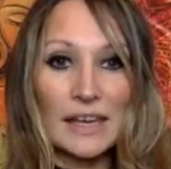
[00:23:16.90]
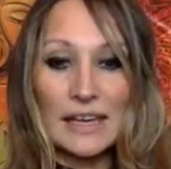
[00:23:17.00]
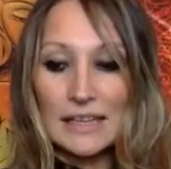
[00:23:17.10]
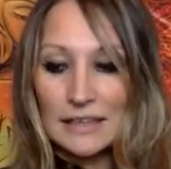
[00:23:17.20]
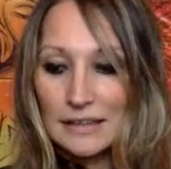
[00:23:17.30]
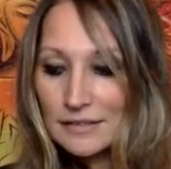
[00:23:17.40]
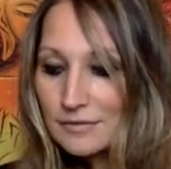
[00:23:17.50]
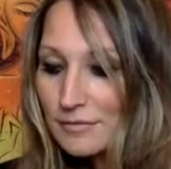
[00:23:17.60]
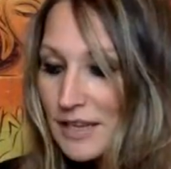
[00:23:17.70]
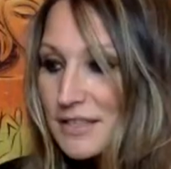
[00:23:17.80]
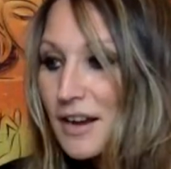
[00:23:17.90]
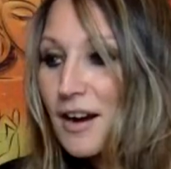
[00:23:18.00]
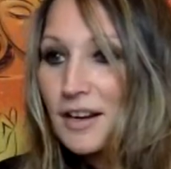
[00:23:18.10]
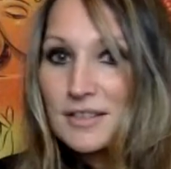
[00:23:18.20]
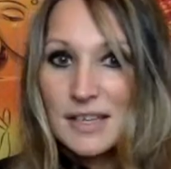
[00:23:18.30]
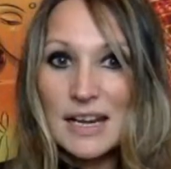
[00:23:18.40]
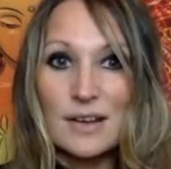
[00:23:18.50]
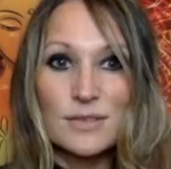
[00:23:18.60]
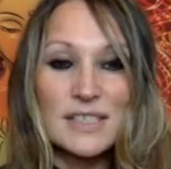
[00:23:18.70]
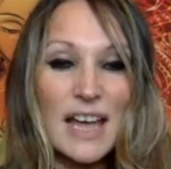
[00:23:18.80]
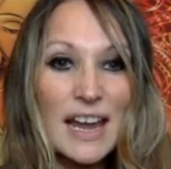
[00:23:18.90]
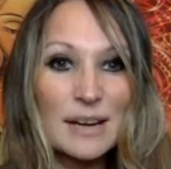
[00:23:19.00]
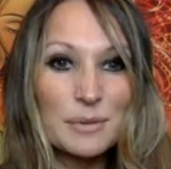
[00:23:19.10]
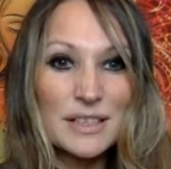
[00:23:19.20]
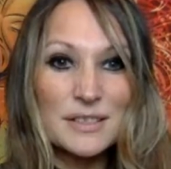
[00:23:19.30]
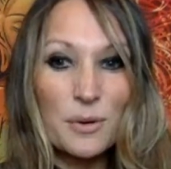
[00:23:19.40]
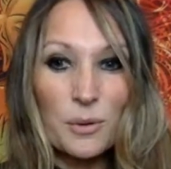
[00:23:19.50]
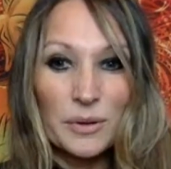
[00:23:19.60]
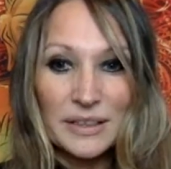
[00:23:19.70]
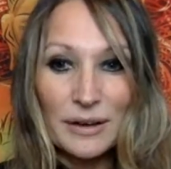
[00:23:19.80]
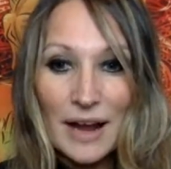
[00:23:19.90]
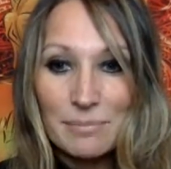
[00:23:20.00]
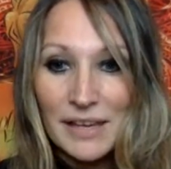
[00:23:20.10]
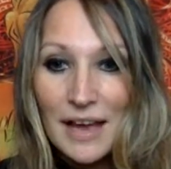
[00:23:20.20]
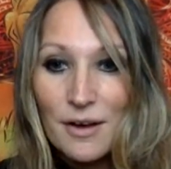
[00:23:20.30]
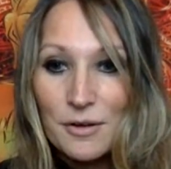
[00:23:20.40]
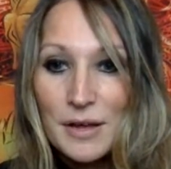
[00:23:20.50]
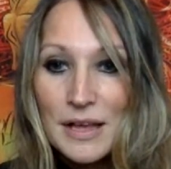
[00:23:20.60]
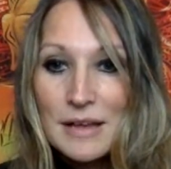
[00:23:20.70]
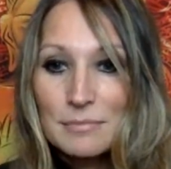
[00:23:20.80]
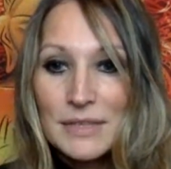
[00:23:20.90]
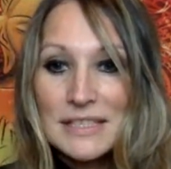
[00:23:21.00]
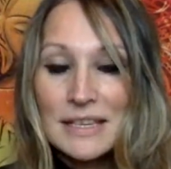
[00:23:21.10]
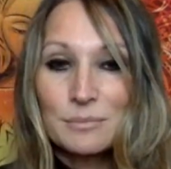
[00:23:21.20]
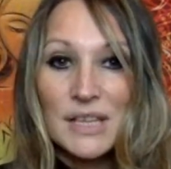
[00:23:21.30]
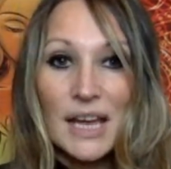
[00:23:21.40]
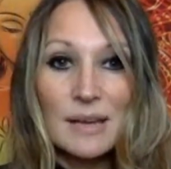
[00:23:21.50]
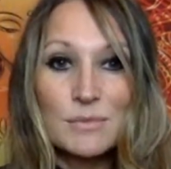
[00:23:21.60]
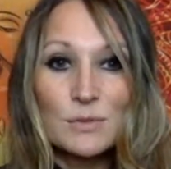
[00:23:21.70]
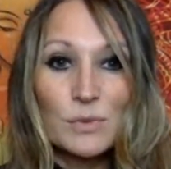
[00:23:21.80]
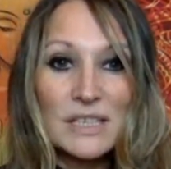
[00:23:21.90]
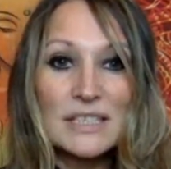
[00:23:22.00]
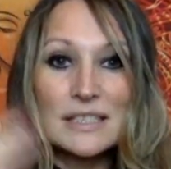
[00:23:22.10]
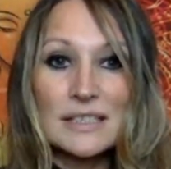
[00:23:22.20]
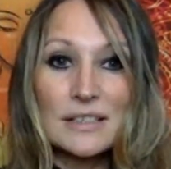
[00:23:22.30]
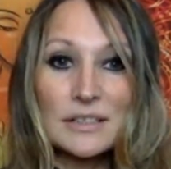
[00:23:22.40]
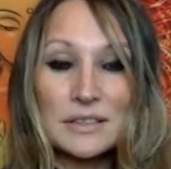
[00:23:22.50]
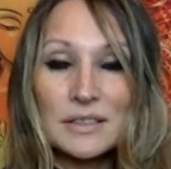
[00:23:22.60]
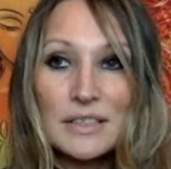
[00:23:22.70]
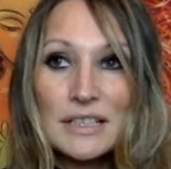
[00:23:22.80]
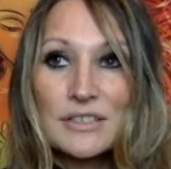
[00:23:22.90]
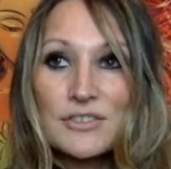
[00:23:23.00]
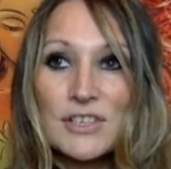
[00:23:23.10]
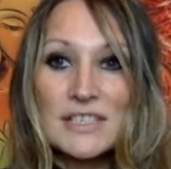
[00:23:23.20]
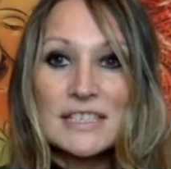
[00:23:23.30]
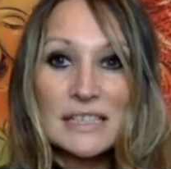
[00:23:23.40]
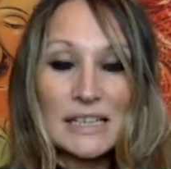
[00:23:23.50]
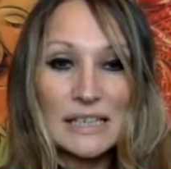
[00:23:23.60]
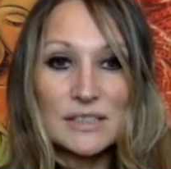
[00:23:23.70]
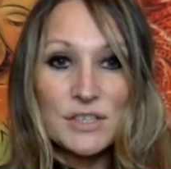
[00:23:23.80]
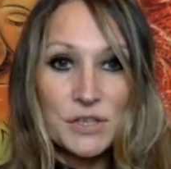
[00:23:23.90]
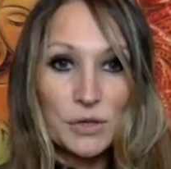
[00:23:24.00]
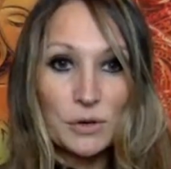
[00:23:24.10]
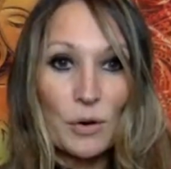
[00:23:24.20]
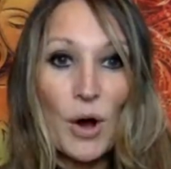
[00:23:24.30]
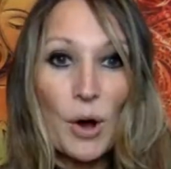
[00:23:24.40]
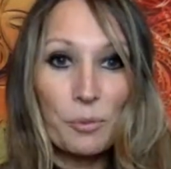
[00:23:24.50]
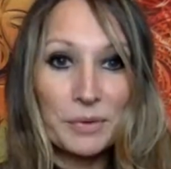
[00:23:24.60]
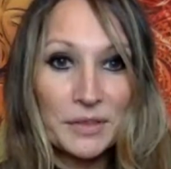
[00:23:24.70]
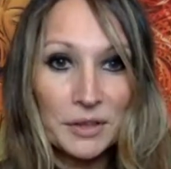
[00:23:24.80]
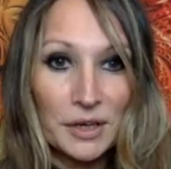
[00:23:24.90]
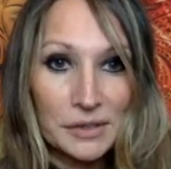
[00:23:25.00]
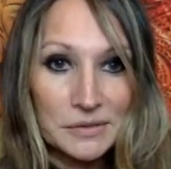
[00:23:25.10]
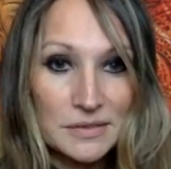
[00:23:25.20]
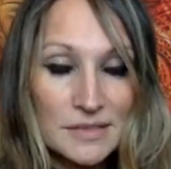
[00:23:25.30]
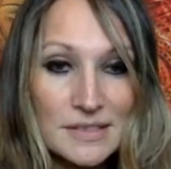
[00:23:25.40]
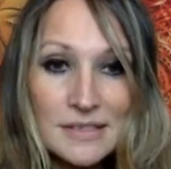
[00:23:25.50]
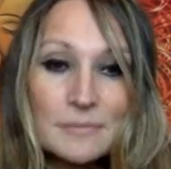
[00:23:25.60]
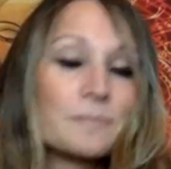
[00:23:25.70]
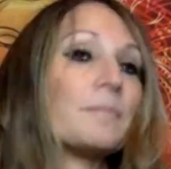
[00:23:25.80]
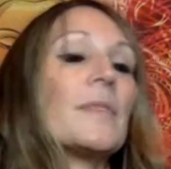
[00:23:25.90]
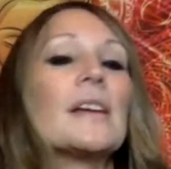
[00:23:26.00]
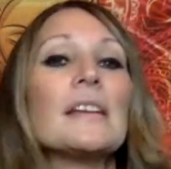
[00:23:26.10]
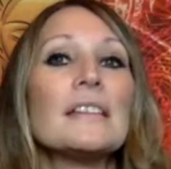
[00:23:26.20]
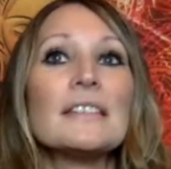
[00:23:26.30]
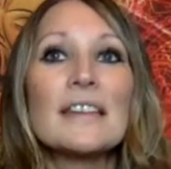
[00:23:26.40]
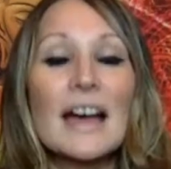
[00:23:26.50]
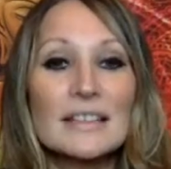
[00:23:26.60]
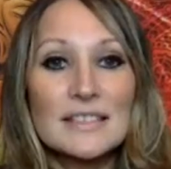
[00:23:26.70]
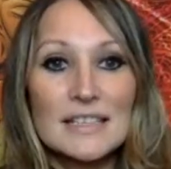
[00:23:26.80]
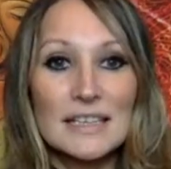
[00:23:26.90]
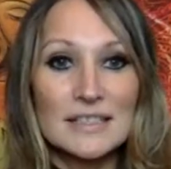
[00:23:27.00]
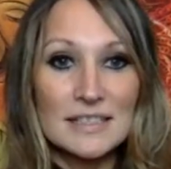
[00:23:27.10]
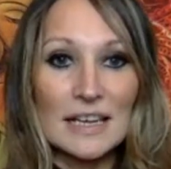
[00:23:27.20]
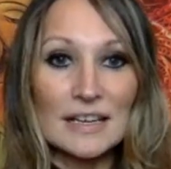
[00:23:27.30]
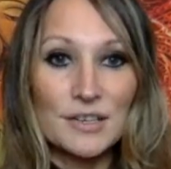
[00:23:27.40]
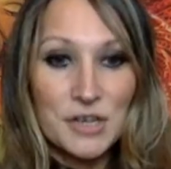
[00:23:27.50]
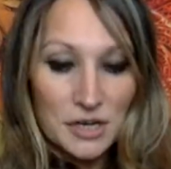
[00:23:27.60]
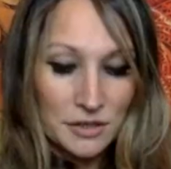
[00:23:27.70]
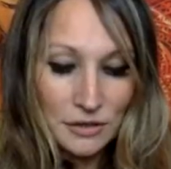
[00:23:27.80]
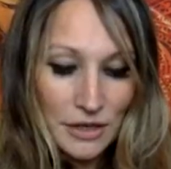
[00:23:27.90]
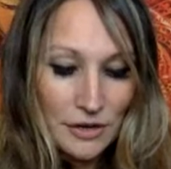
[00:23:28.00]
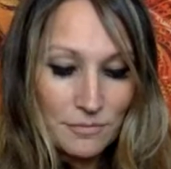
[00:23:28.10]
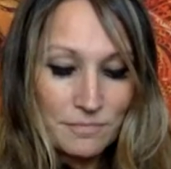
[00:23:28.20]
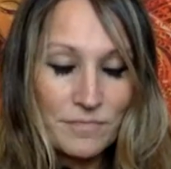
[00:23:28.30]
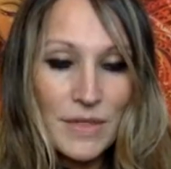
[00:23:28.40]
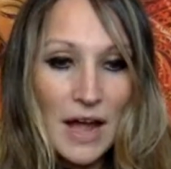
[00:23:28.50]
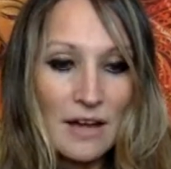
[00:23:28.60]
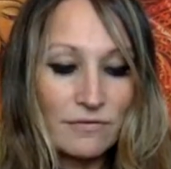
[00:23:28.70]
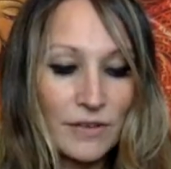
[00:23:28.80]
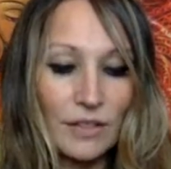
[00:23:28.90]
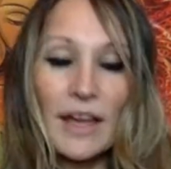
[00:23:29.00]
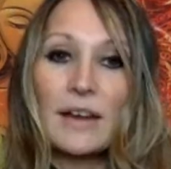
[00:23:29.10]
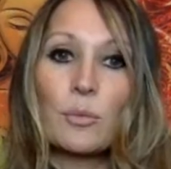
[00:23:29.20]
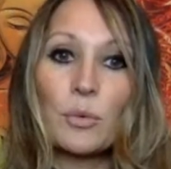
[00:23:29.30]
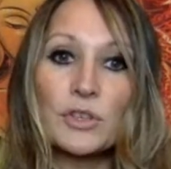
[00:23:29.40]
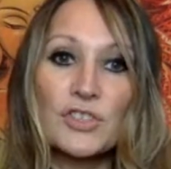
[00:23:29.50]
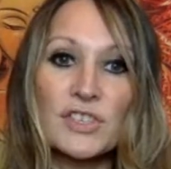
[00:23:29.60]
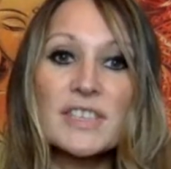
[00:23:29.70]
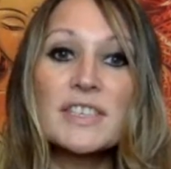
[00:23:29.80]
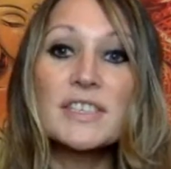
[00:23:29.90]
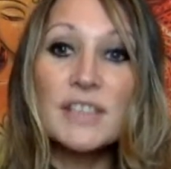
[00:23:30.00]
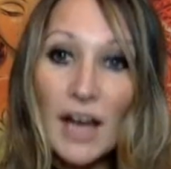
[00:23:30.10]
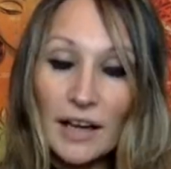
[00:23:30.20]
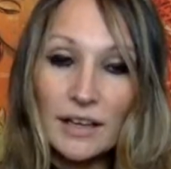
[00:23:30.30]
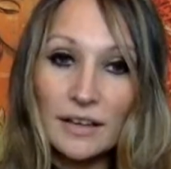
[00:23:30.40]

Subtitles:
and it's hard to get outside when it's cold and crappy out, but sometimes we still just need to open the curtains, not sit inside a dark room, not feel like we're just stuck,